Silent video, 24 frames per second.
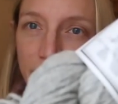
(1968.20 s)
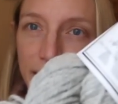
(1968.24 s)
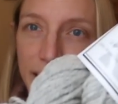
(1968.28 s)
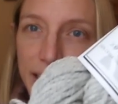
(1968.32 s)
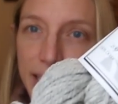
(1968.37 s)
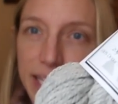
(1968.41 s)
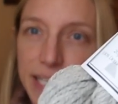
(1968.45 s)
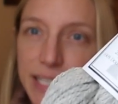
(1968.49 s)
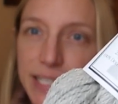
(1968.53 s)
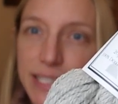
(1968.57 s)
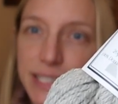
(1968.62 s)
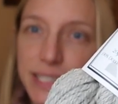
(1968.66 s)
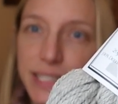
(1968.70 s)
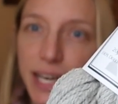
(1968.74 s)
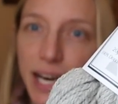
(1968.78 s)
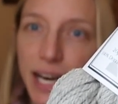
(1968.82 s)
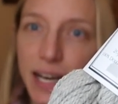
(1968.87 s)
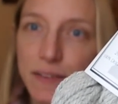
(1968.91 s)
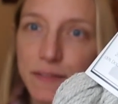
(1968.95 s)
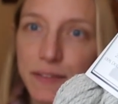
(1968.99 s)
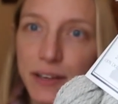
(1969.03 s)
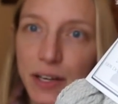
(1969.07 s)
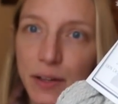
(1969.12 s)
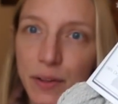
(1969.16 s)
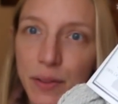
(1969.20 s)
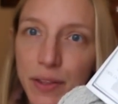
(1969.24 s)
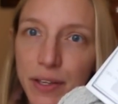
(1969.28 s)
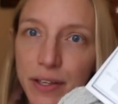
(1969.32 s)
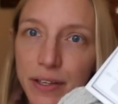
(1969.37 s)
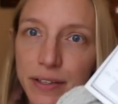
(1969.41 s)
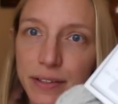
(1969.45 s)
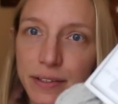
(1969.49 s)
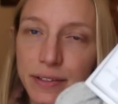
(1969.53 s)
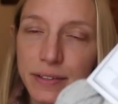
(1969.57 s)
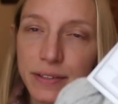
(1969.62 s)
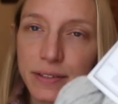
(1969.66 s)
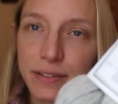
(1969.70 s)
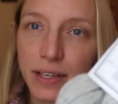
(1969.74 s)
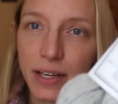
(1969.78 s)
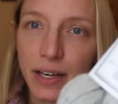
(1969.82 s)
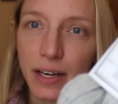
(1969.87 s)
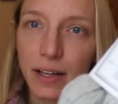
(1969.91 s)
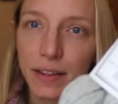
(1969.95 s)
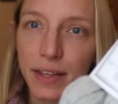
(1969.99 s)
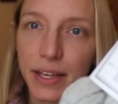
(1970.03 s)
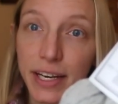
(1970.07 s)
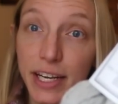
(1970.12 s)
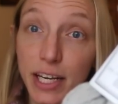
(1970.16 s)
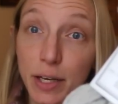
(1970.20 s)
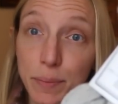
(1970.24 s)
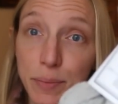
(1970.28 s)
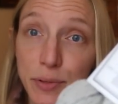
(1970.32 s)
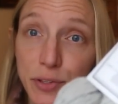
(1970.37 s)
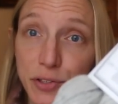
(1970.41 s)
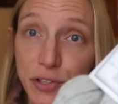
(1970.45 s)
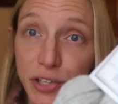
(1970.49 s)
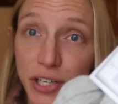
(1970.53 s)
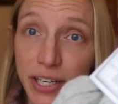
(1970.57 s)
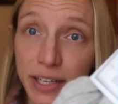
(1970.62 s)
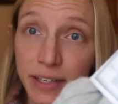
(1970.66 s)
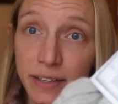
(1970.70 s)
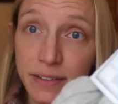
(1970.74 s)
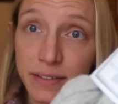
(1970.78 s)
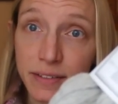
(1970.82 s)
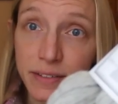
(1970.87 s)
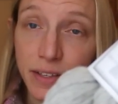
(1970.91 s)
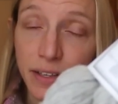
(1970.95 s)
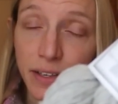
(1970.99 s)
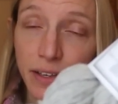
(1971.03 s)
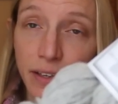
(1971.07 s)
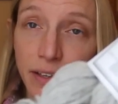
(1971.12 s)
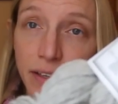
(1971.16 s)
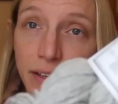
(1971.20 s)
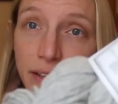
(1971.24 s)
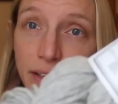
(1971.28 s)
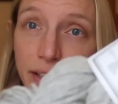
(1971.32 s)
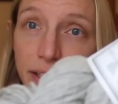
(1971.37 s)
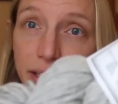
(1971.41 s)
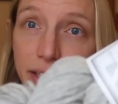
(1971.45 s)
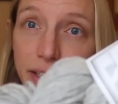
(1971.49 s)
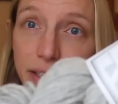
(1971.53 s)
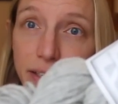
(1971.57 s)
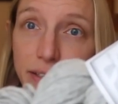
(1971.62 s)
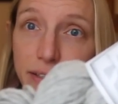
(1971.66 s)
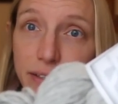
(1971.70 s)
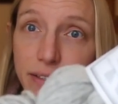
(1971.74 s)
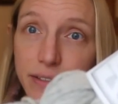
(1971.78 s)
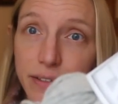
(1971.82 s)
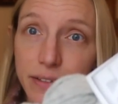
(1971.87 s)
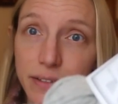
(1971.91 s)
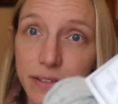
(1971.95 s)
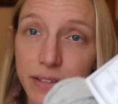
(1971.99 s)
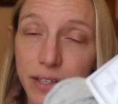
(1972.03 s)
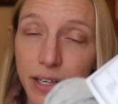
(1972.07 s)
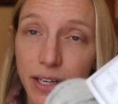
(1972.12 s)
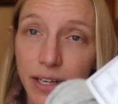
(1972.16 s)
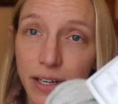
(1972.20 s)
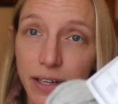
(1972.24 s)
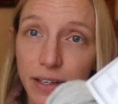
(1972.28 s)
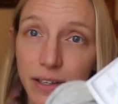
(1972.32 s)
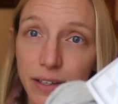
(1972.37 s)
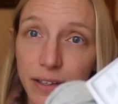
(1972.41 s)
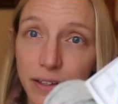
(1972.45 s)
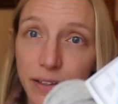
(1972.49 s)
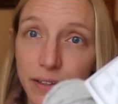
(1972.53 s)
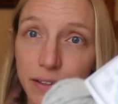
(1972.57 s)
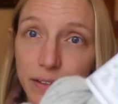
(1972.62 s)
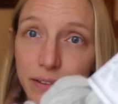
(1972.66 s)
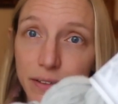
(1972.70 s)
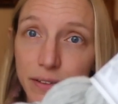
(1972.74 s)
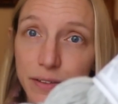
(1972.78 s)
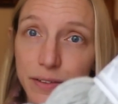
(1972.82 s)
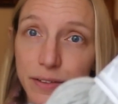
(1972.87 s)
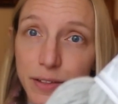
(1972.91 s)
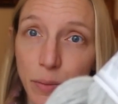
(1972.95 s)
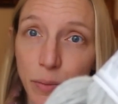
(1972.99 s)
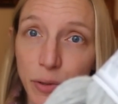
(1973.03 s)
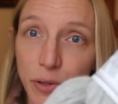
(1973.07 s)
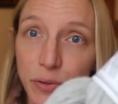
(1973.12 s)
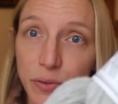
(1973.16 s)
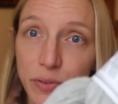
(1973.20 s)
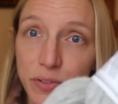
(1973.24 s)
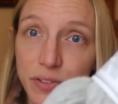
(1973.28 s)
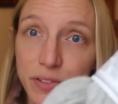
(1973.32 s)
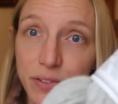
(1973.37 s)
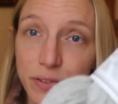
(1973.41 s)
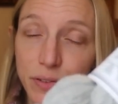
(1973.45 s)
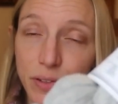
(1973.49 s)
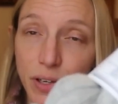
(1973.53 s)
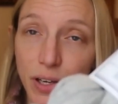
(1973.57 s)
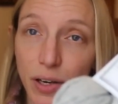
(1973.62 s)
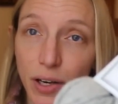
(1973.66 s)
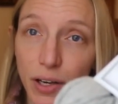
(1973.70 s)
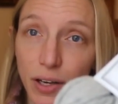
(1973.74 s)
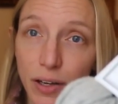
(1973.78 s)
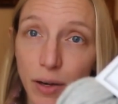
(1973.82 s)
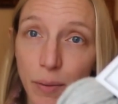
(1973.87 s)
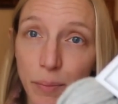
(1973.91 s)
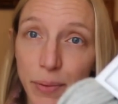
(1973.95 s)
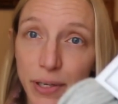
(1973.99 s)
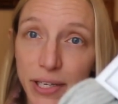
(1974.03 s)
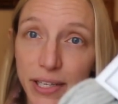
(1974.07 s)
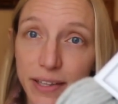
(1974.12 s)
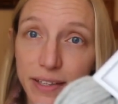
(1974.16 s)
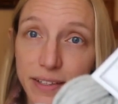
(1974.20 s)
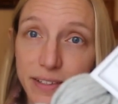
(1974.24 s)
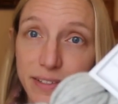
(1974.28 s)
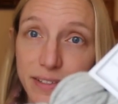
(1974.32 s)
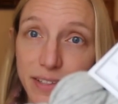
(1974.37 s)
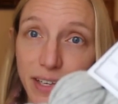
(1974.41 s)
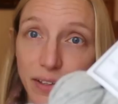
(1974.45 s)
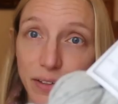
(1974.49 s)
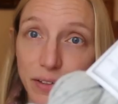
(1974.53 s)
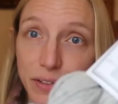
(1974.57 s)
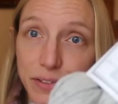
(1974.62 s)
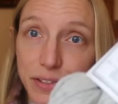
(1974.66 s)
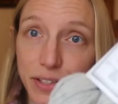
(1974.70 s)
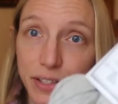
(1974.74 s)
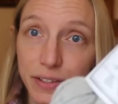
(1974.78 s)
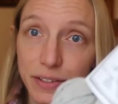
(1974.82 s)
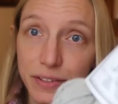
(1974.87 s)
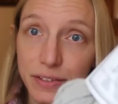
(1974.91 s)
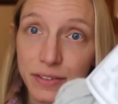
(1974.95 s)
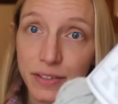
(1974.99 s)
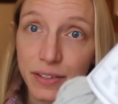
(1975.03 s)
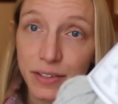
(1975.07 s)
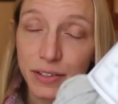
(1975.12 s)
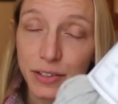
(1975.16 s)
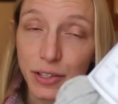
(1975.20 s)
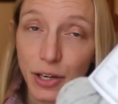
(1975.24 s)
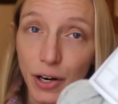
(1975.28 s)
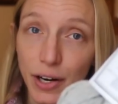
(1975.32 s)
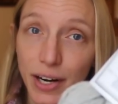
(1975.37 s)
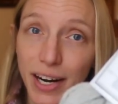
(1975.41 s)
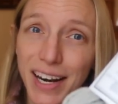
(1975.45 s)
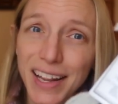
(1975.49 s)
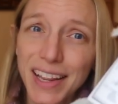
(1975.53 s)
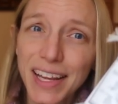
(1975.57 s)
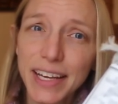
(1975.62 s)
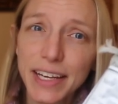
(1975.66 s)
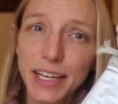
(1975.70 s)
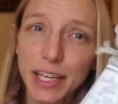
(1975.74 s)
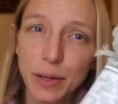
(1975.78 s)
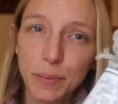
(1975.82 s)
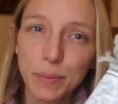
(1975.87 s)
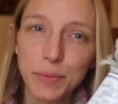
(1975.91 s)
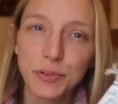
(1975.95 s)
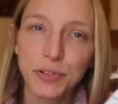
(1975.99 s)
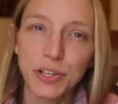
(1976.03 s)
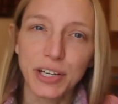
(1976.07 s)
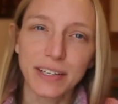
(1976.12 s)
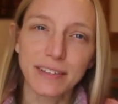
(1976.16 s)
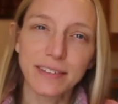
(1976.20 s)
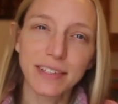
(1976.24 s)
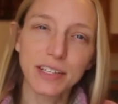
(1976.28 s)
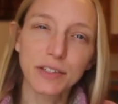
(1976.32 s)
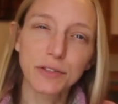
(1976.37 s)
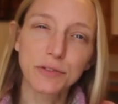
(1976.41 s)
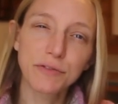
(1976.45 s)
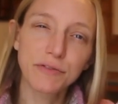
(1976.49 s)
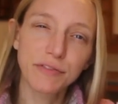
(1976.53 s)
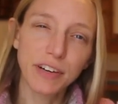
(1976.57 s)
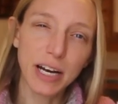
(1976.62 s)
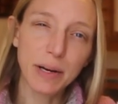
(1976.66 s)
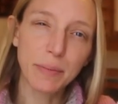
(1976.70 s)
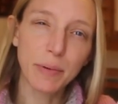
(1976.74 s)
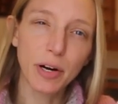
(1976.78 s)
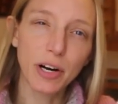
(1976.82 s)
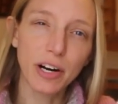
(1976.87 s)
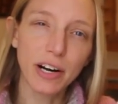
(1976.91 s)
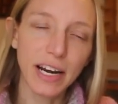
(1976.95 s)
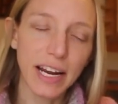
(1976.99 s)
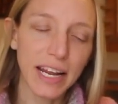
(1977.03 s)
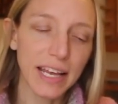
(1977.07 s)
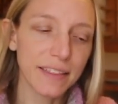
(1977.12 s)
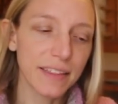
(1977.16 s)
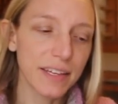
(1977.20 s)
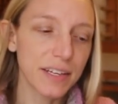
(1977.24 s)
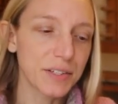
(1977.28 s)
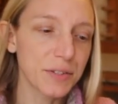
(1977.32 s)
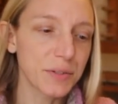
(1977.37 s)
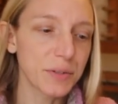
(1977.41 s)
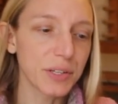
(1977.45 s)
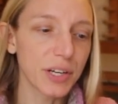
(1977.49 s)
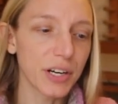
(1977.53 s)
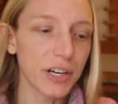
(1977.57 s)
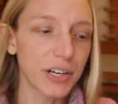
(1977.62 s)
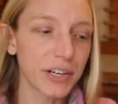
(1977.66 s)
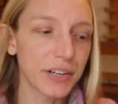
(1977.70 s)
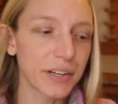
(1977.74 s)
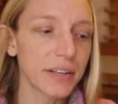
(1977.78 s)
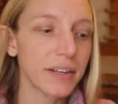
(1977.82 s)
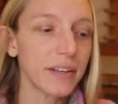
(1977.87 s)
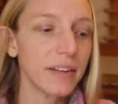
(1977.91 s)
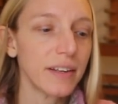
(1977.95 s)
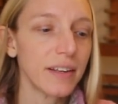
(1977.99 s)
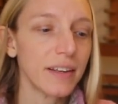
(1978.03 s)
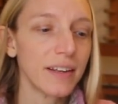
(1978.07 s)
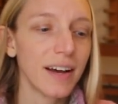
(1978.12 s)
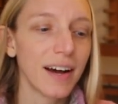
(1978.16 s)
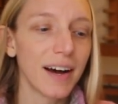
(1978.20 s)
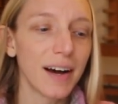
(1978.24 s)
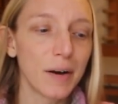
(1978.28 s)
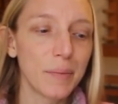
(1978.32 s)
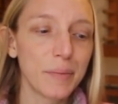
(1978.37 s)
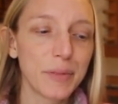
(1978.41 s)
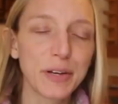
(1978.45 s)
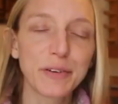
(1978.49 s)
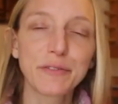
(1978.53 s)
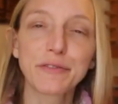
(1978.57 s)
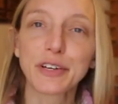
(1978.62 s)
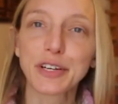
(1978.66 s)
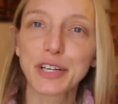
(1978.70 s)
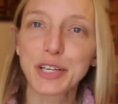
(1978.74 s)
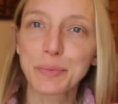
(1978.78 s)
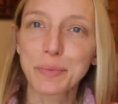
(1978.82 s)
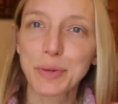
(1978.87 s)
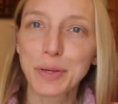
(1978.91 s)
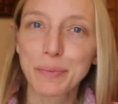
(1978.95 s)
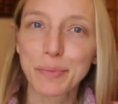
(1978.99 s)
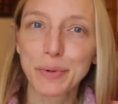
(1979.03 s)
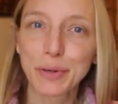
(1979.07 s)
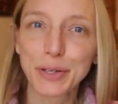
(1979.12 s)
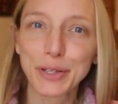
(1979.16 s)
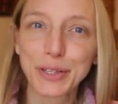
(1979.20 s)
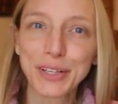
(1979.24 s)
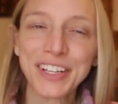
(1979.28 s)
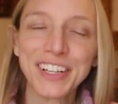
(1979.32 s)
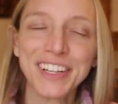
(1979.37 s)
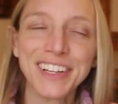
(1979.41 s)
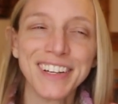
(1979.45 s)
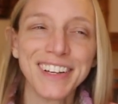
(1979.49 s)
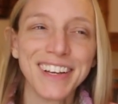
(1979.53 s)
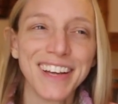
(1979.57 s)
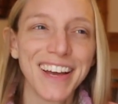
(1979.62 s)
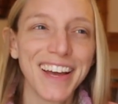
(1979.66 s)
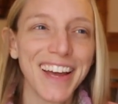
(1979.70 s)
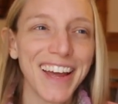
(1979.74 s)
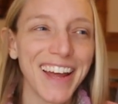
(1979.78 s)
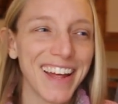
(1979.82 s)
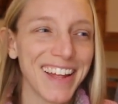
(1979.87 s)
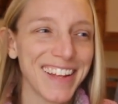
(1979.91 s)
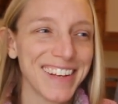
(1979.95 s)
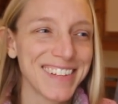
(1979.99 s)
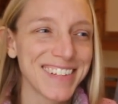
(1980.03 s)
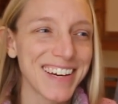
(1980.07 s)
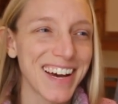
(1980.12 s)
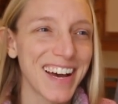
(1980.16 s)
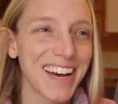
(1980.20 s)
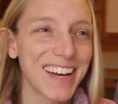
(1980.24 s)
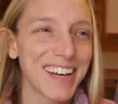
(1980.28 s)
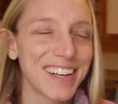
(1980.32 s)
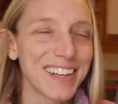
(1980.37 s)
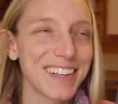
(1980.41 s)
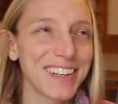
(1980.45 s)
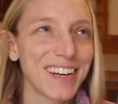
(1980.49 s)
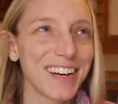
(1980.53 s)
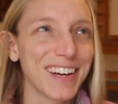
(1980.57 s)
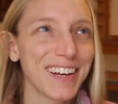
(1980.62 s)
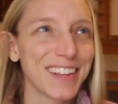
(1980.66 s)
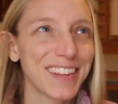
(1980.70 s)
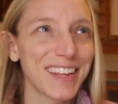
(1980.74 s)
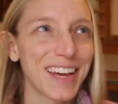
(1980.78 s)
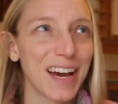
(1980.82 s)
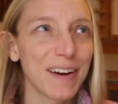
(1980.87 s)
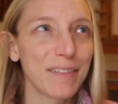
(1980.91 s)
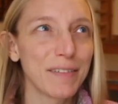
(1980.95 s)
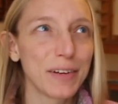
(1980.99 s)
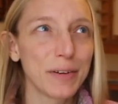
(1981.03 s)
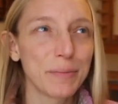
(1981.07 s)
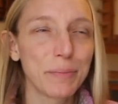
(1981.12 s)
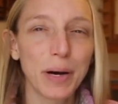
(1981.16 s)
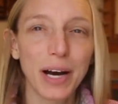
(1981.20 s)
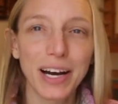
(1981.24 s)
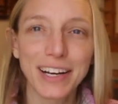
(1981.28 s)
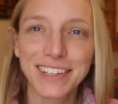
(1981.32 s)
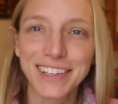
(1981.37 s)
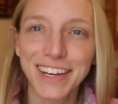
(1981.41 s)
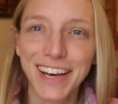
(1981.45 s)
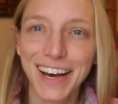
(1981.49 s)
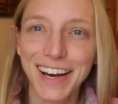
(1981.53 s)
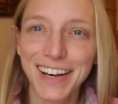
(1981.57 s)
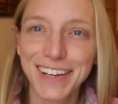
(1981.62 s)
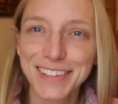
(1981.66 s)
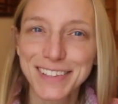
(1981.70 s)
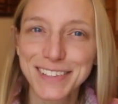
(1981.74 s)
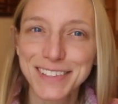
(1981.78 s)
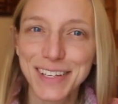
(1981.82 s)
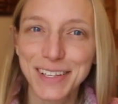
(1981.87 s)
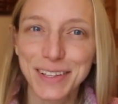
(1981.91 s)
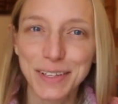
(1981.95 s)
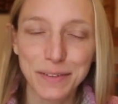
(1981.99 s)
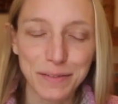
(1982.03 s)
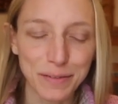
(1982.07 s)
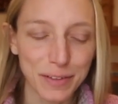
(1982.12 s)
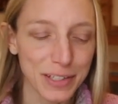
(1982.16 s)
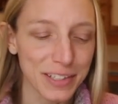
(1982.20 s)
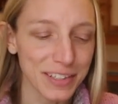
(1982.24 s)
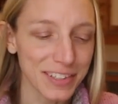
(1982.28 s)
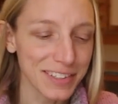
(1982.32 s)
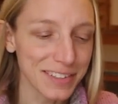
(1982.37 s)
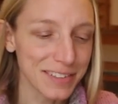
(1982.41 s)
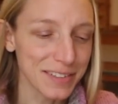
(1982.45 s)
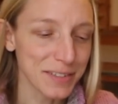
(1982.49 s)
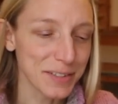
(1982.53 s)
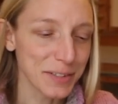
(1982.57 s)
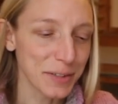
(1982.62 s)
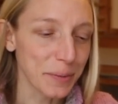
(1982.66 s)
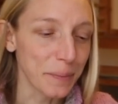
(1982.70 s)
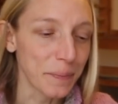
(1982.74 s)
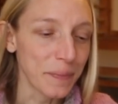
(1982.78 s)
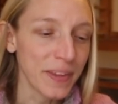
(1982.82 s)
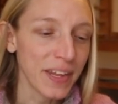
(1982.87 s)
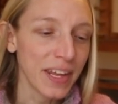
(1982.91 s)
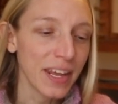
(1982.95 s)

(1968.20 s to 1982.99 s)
And I found this, uh, that Hipstrings is uh, someone who's a company that sells this yarn. And I like Hipstrings. They do fiber and they do yarn. Um, they're funky people, and I, uh, they have a podcast, and they're fun to listen to.